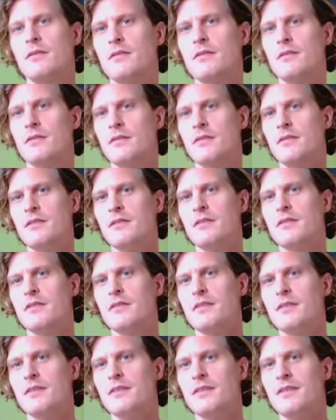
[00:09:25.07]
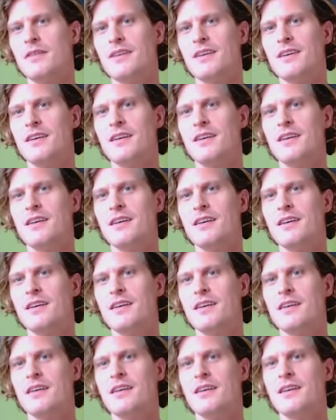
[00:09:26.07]

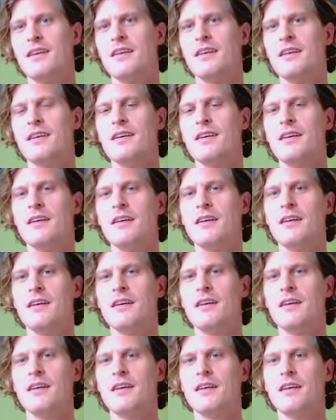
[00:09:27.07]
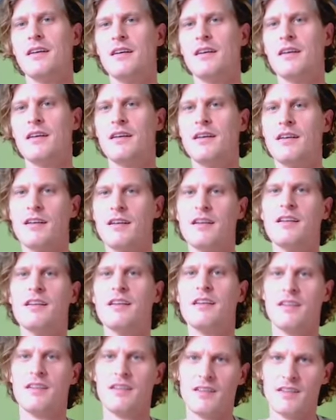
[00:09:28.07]

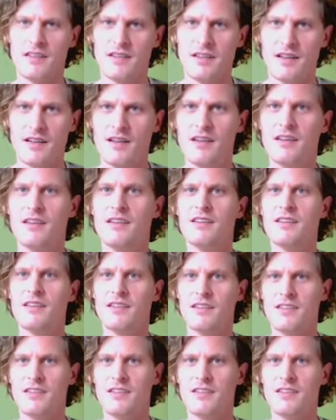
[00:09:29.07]
(silent)